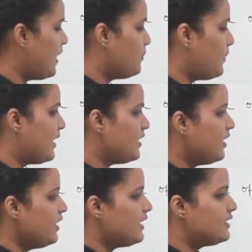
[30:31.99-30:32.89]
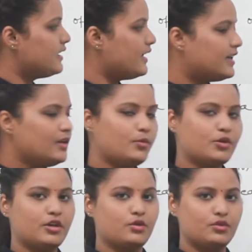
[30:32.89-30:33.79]
and directly
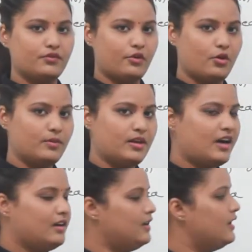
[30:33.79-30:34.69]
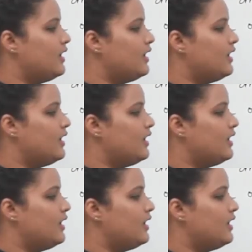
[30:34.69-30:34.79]
put into the formula,